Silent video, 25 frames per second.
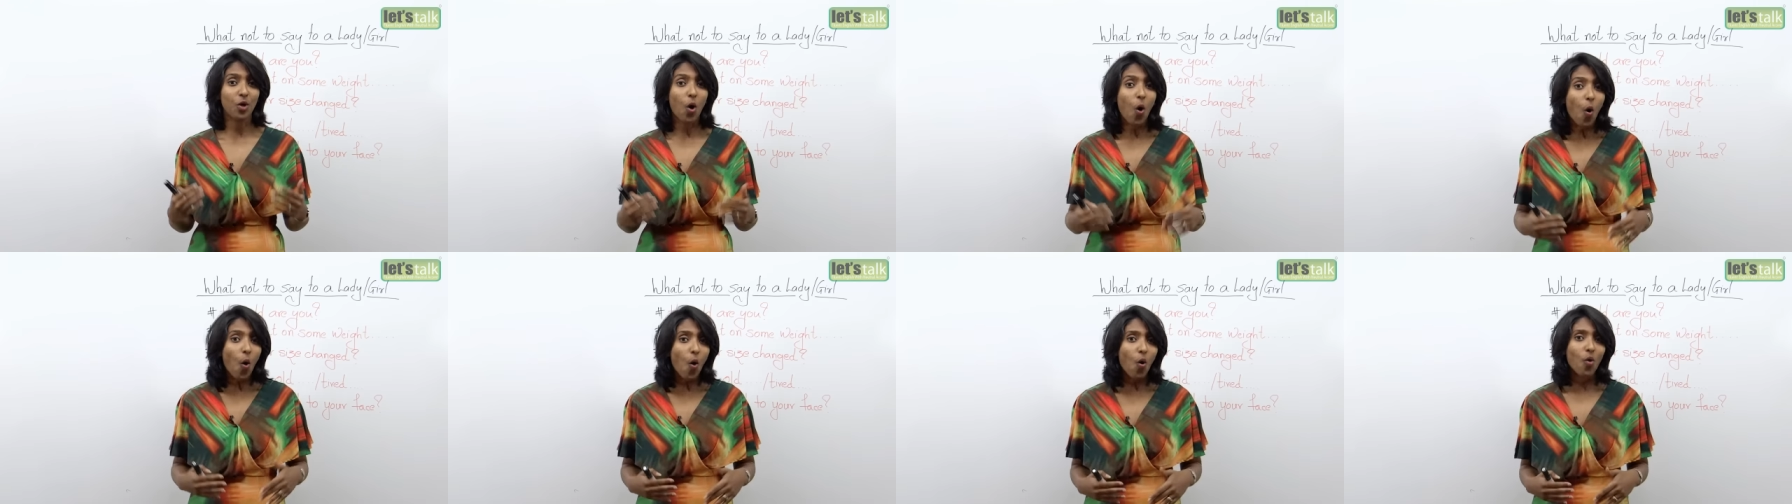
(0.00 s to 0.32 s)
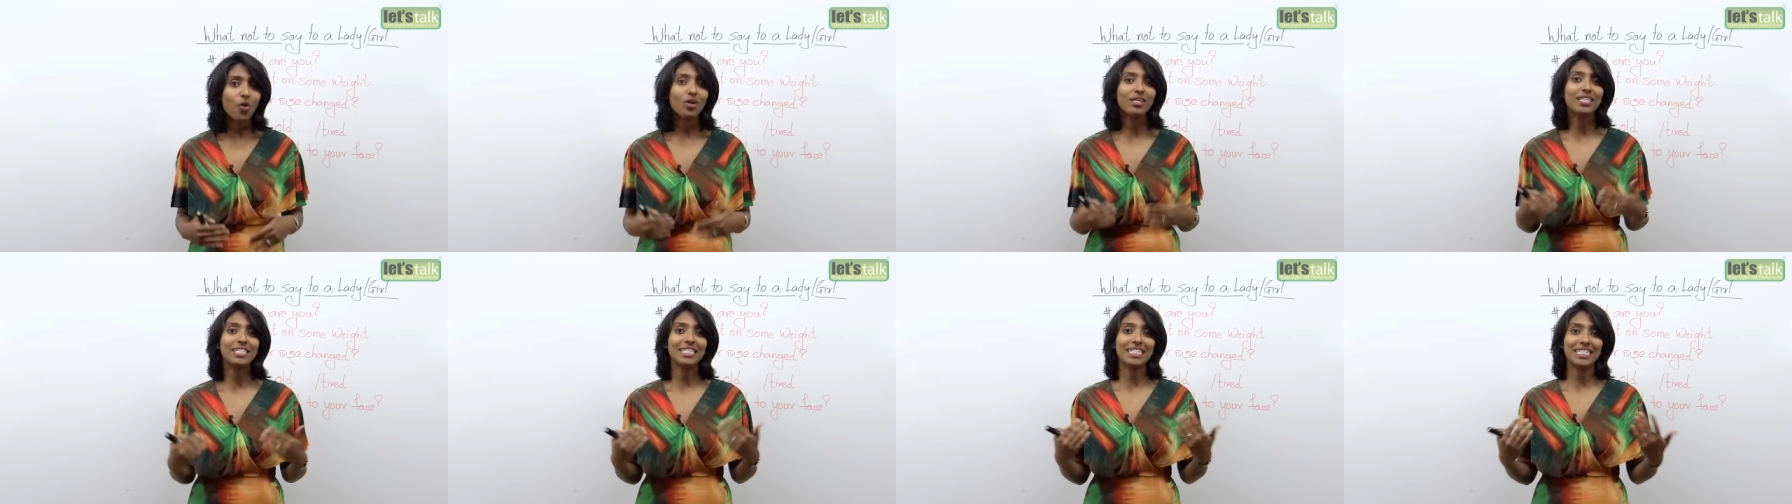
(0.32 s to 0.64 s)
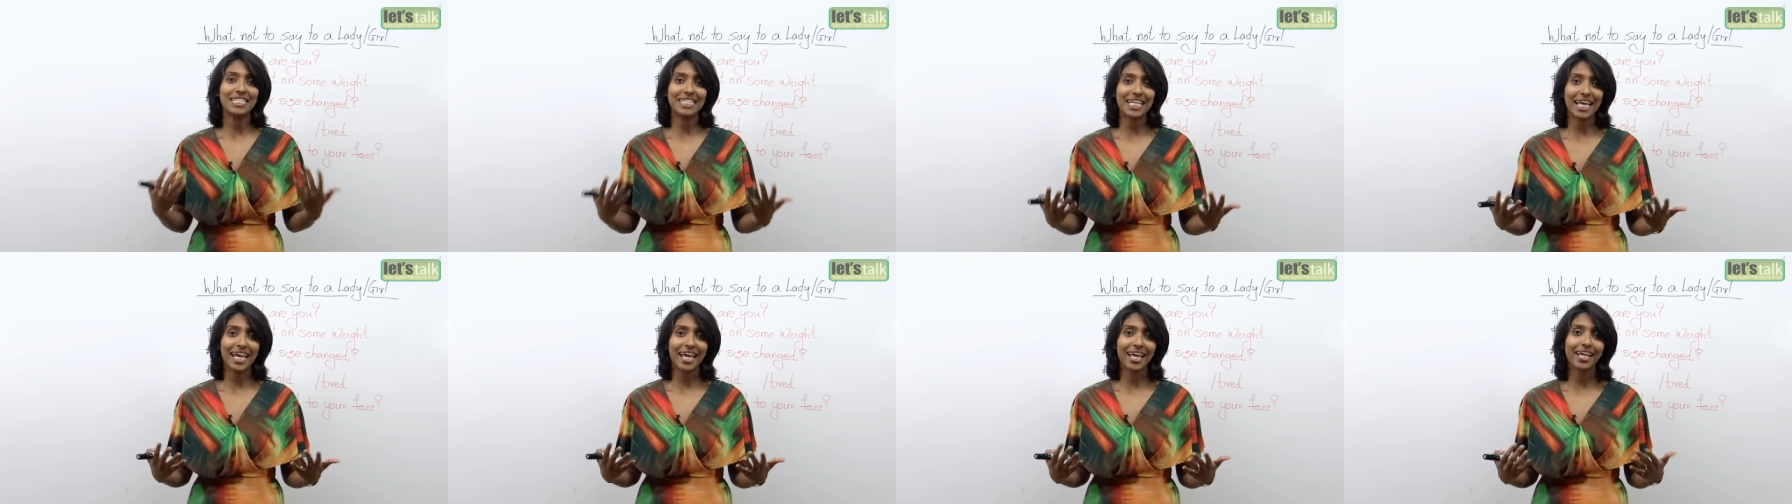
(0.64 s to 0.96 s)
or
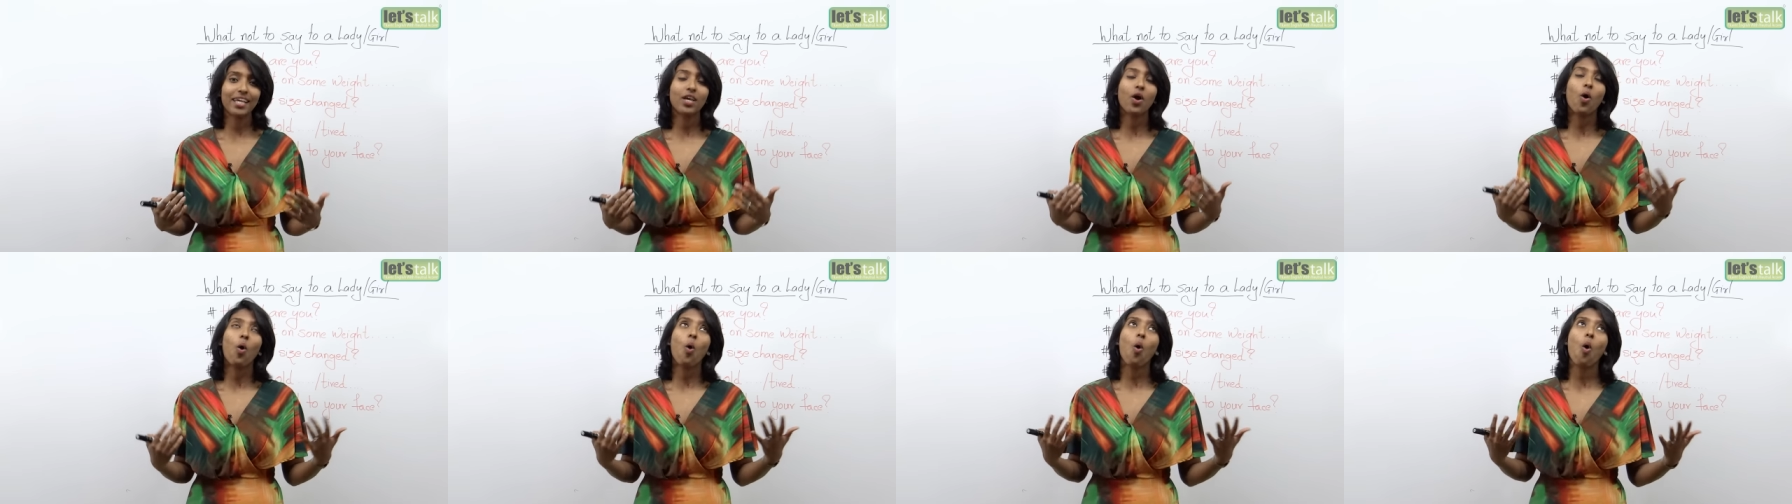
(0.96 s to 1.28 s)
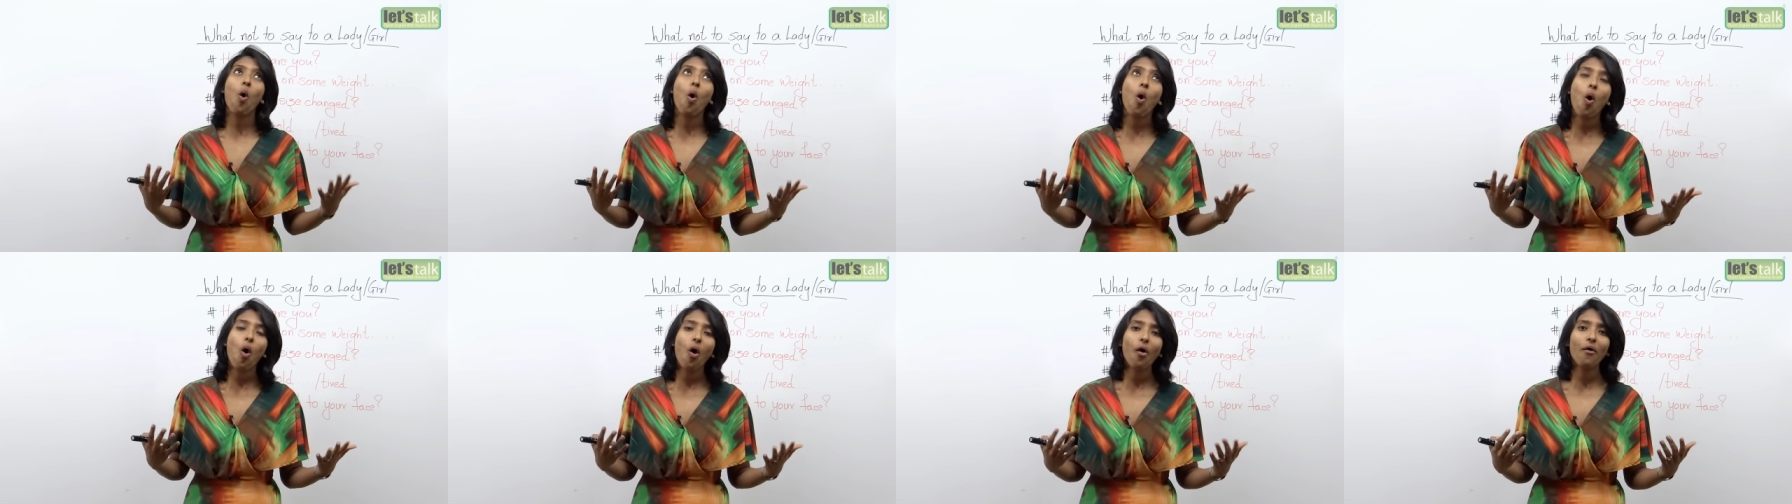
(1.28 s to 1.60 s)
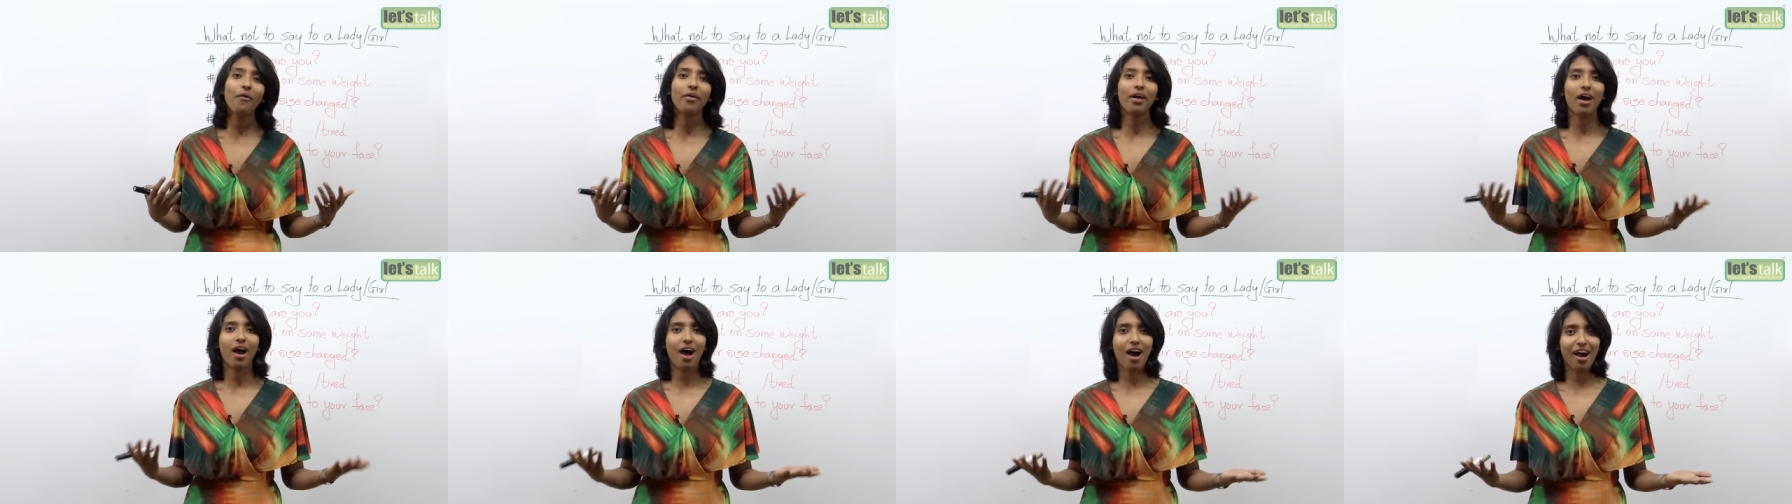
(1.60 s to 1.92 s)
say
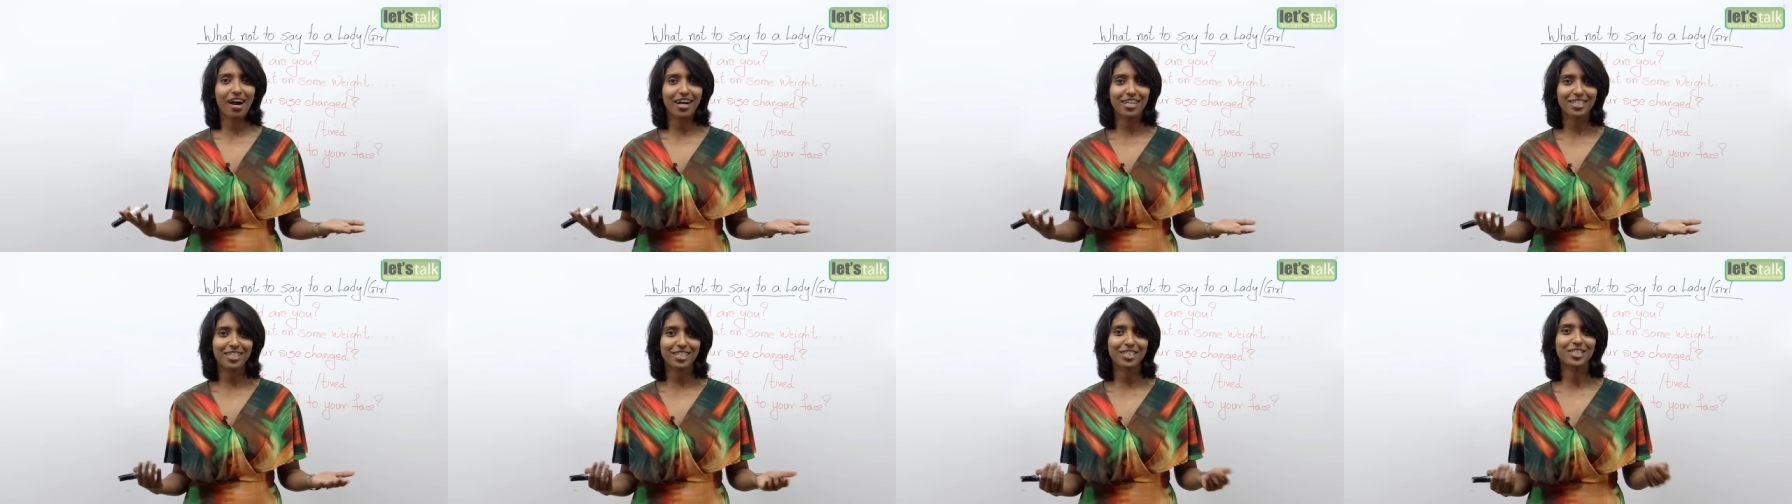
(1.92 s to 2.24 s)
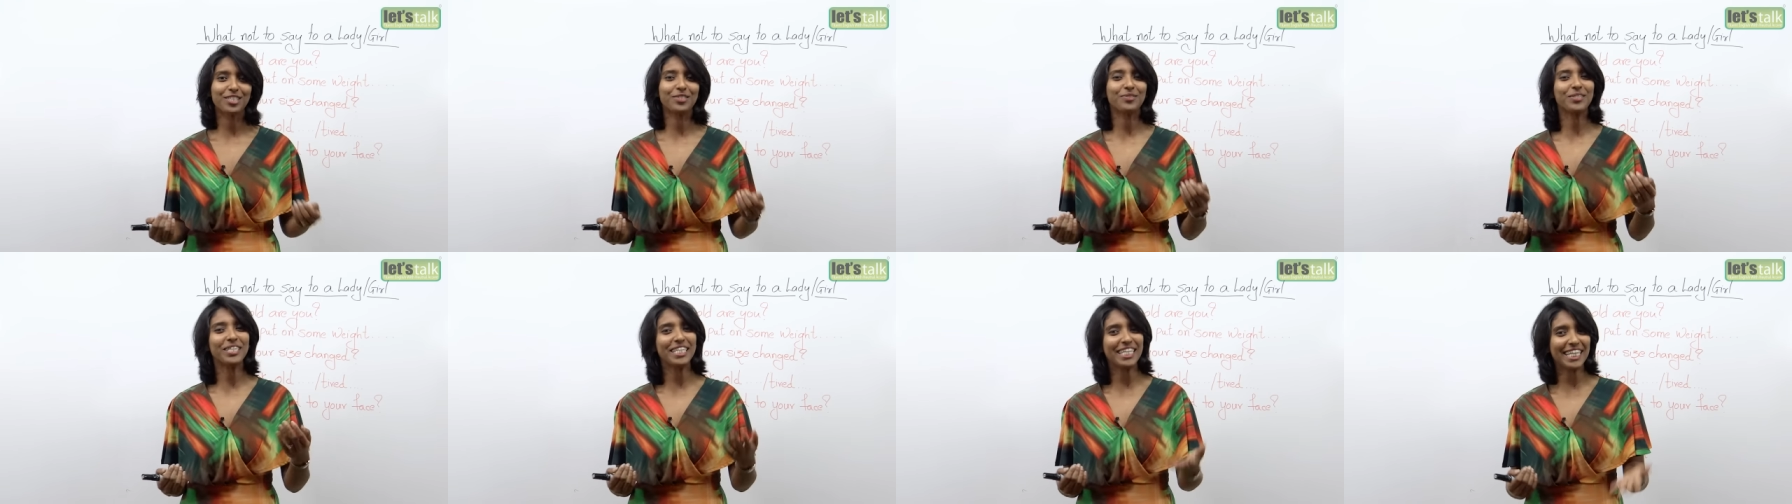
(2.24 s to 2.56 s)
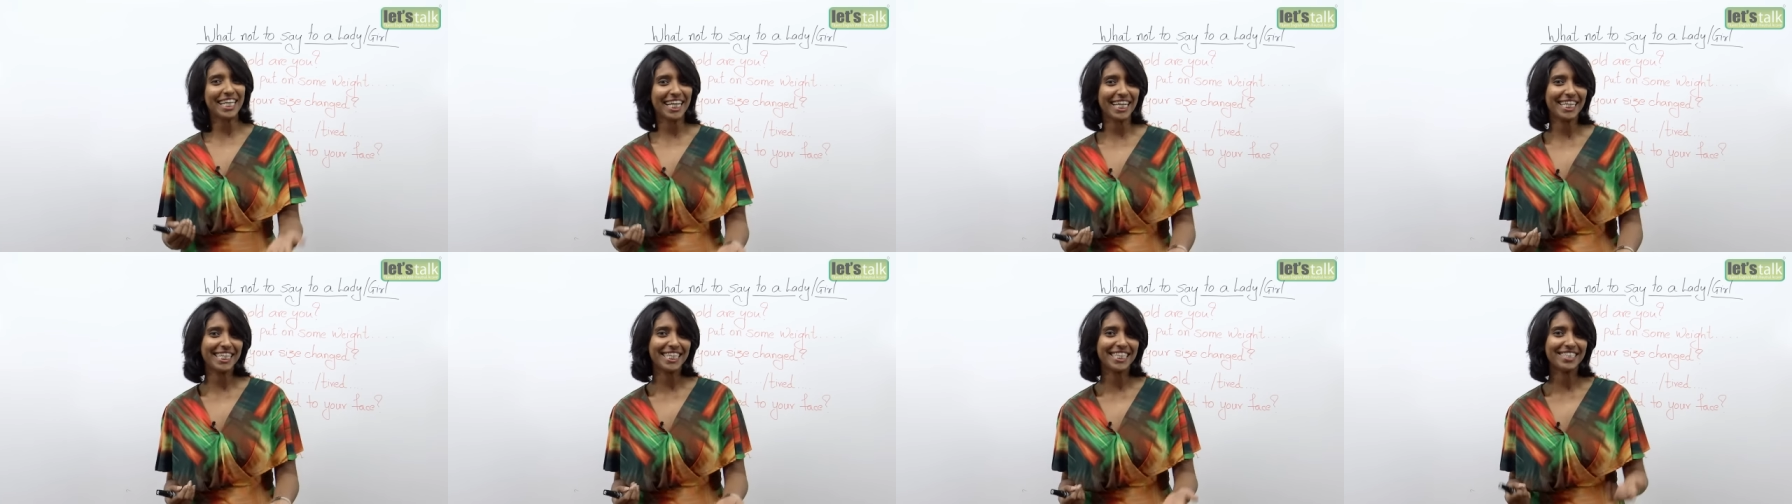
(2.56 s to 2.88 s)
or ask to a
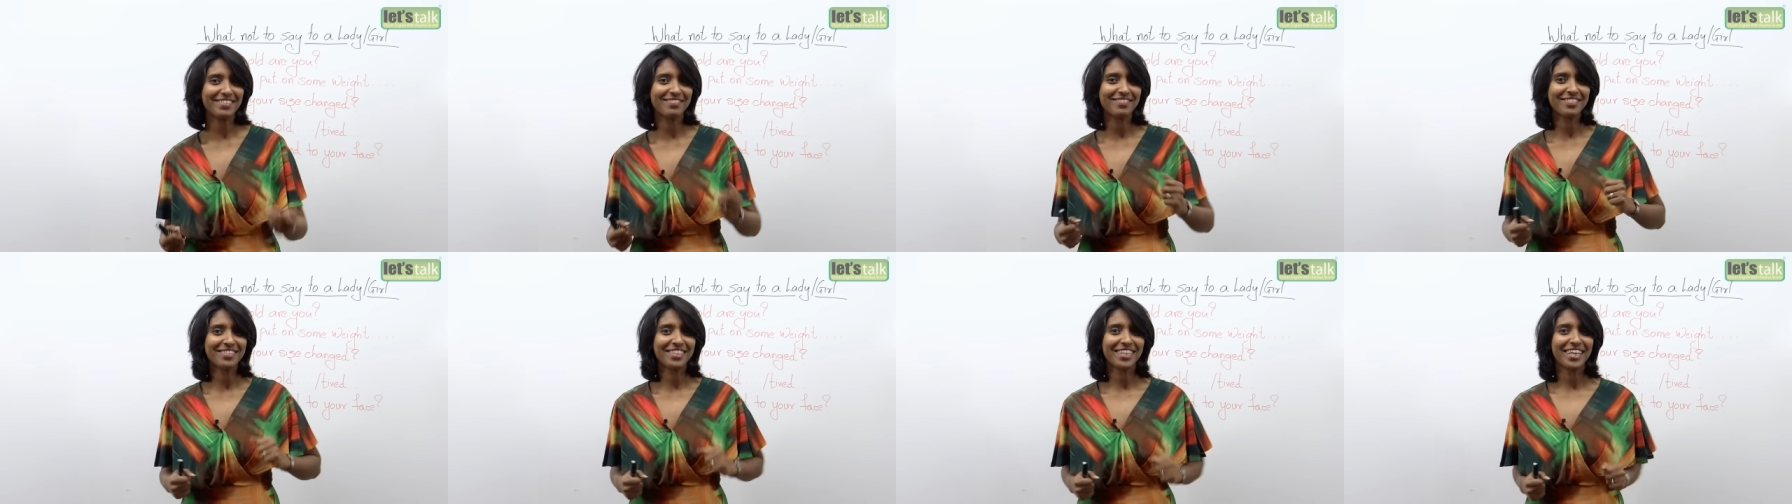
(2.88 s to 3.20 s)
lady.